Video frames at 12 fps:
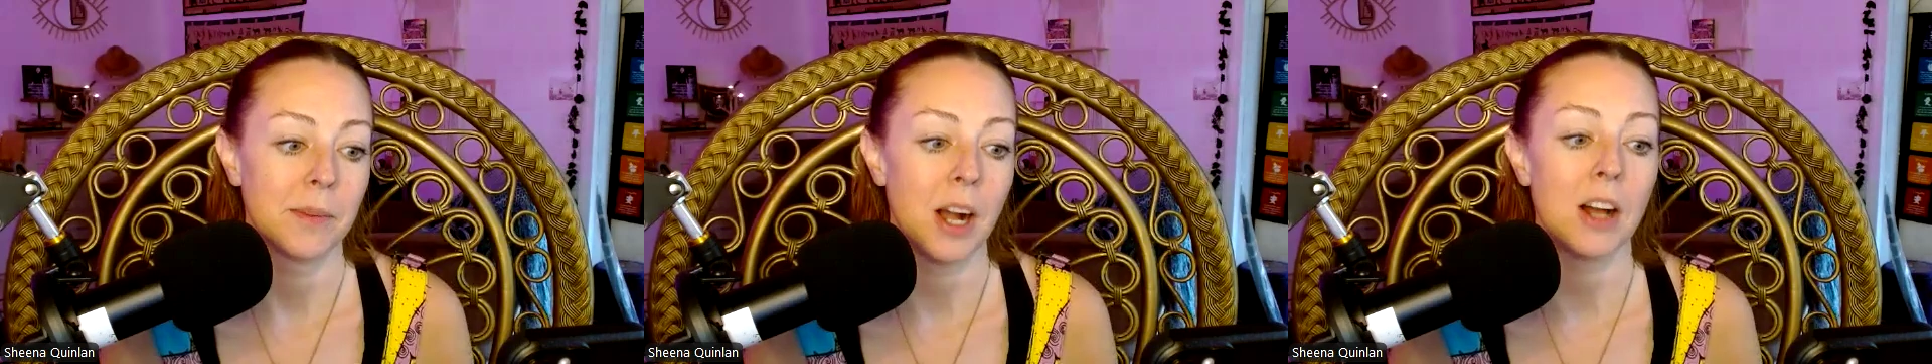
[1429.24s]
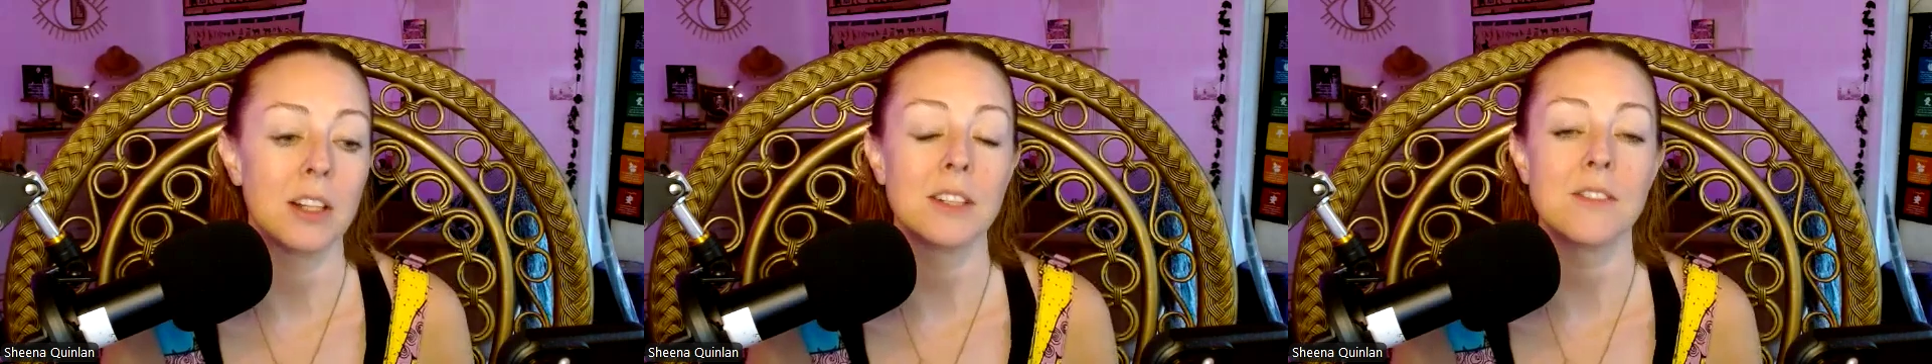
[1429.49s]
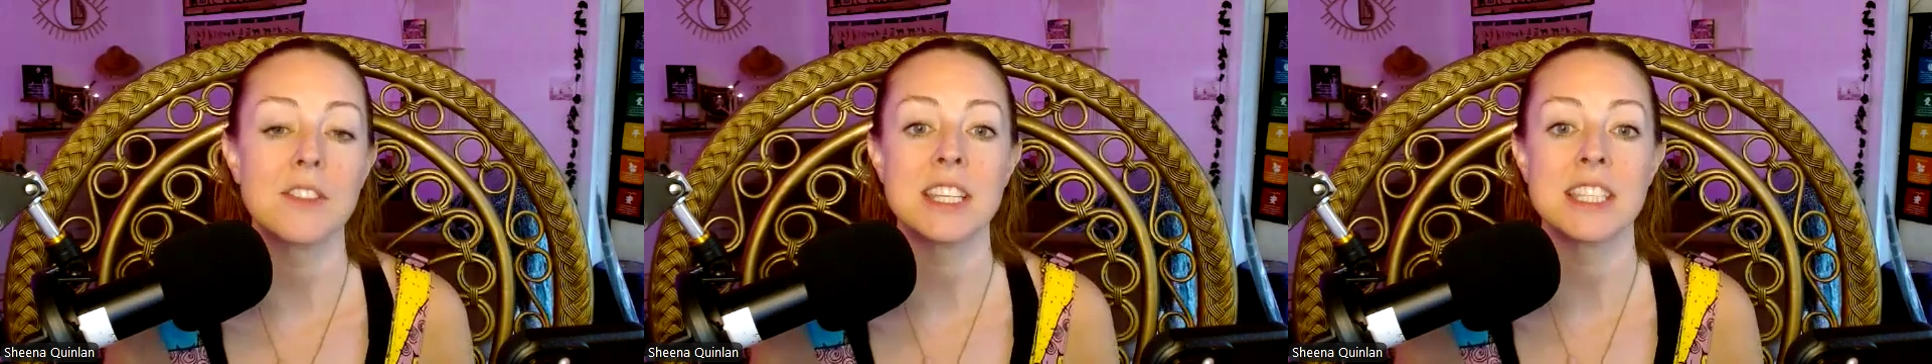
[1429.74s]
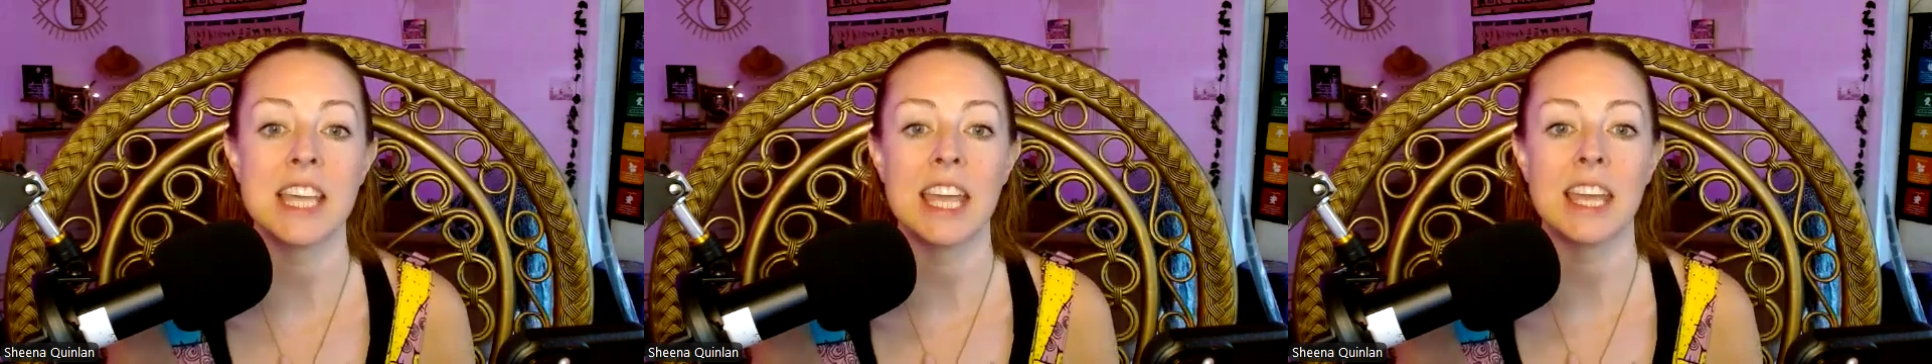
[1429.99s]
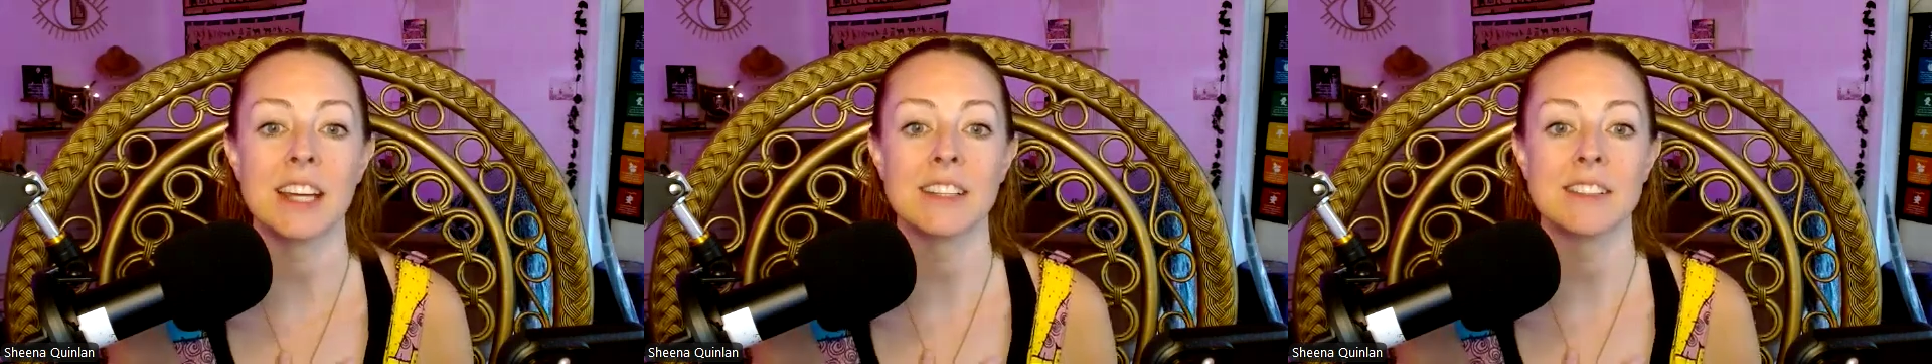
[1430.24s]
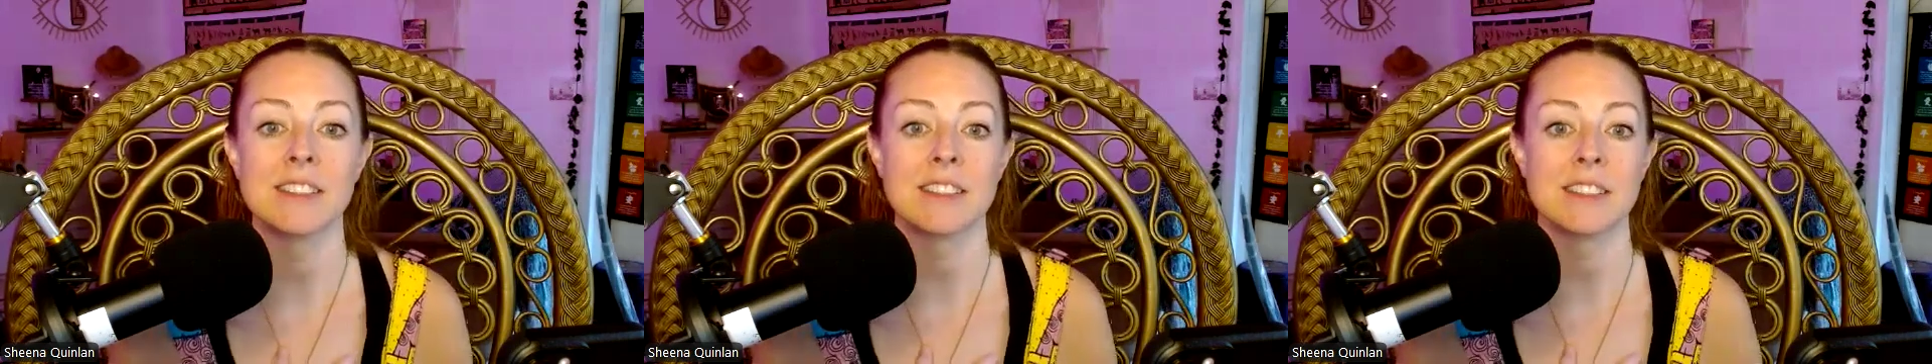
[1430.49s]
all of these
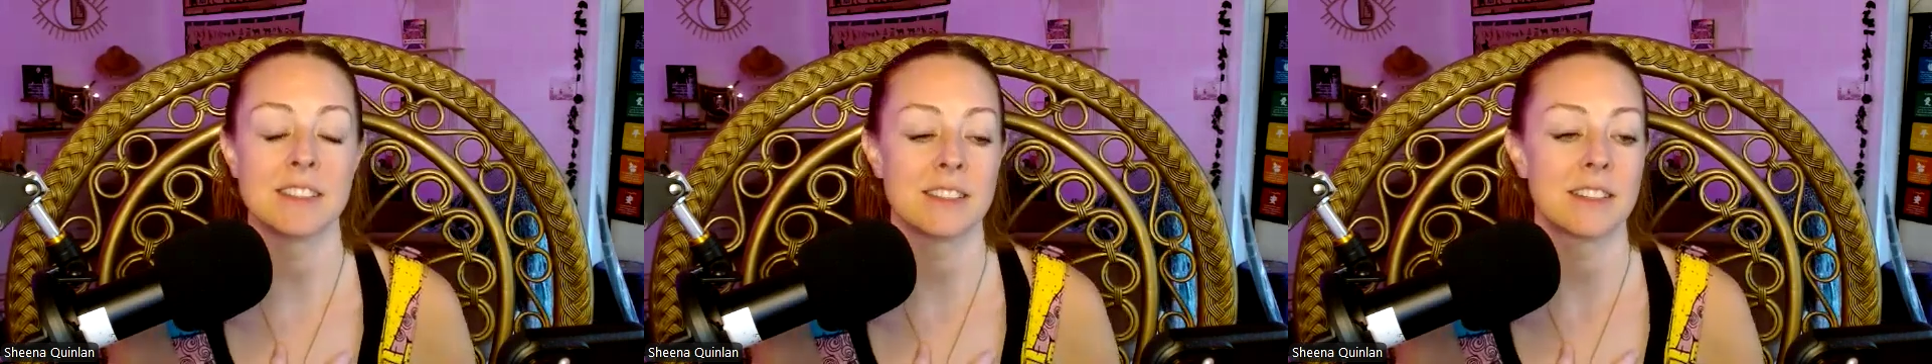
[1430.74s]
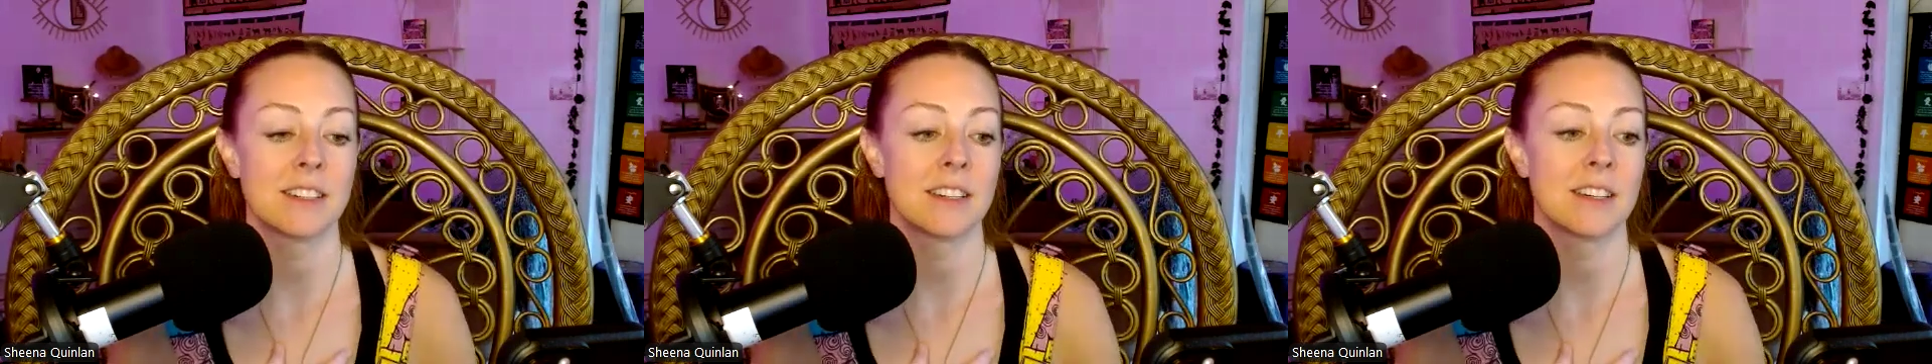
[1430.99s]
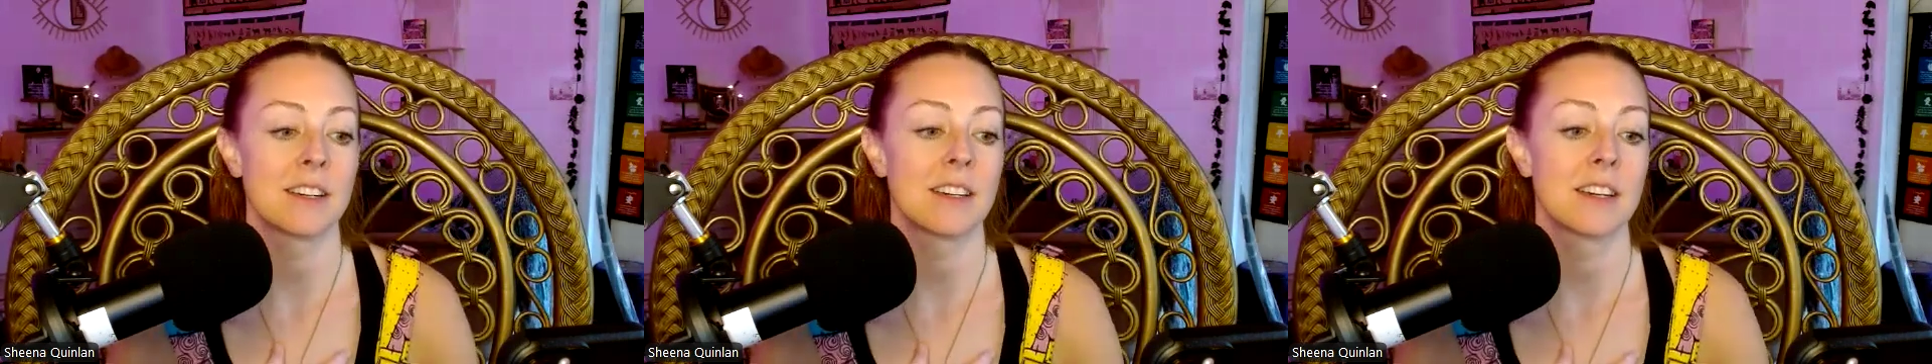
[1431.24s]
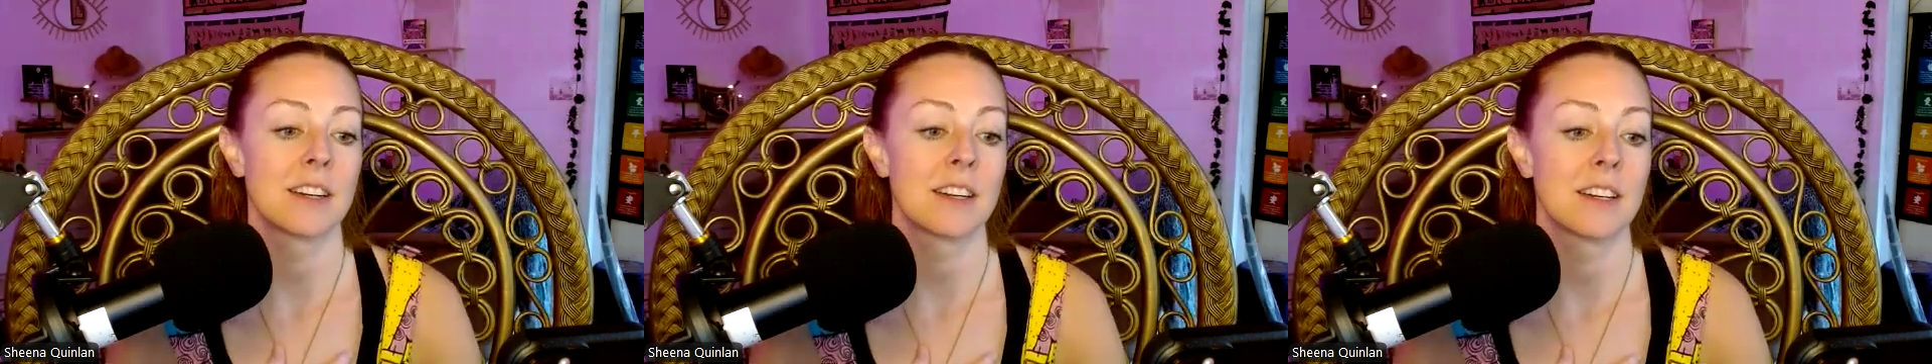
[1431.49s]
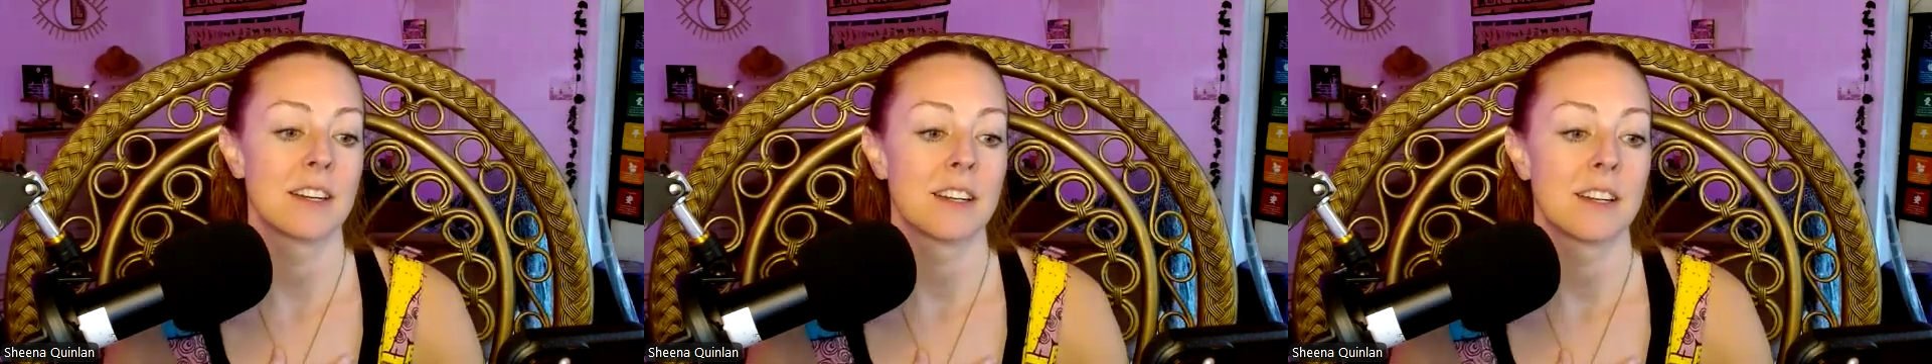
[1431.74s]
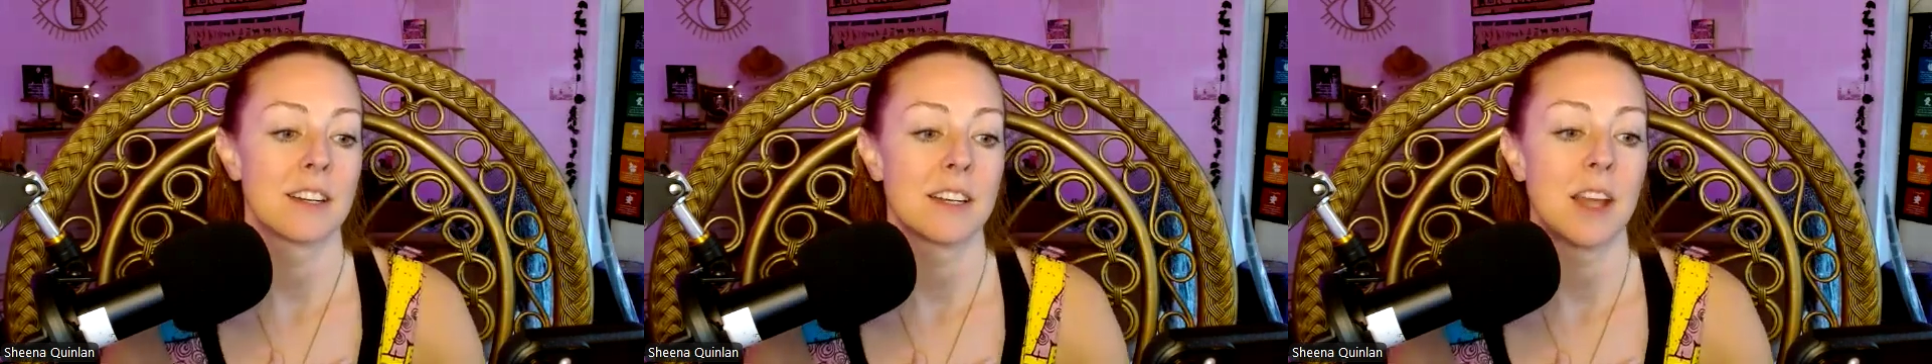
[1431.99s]
hands
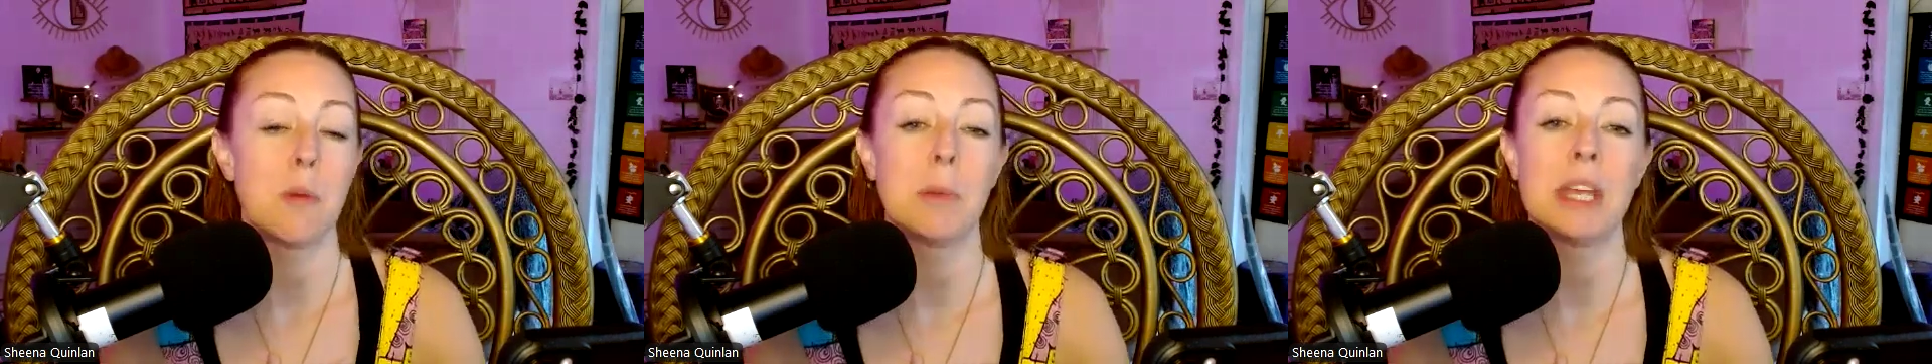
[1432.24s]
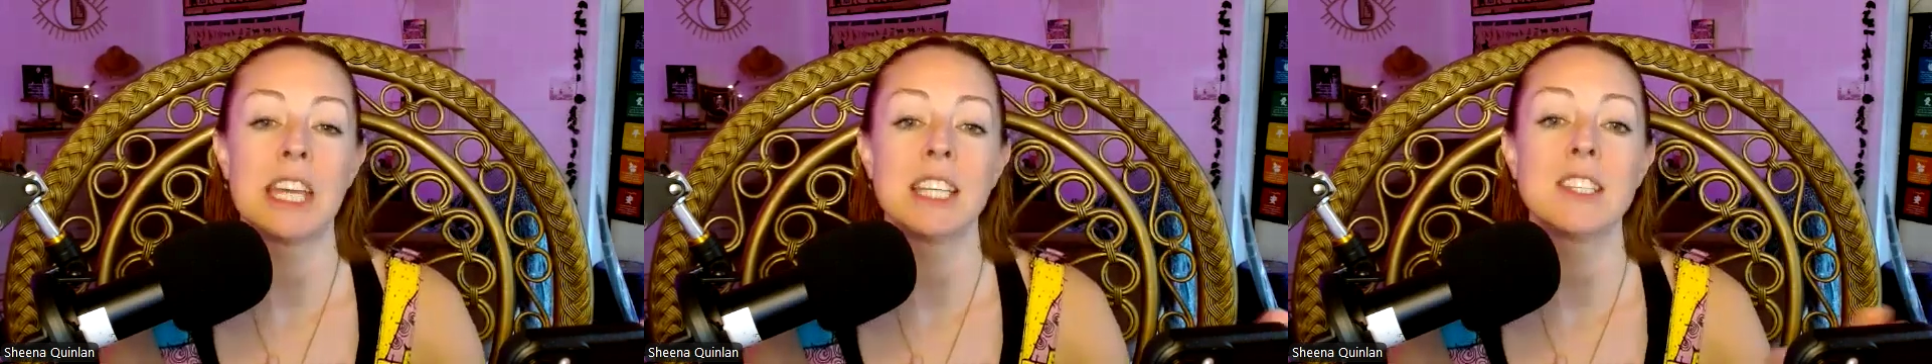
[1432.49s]
and begin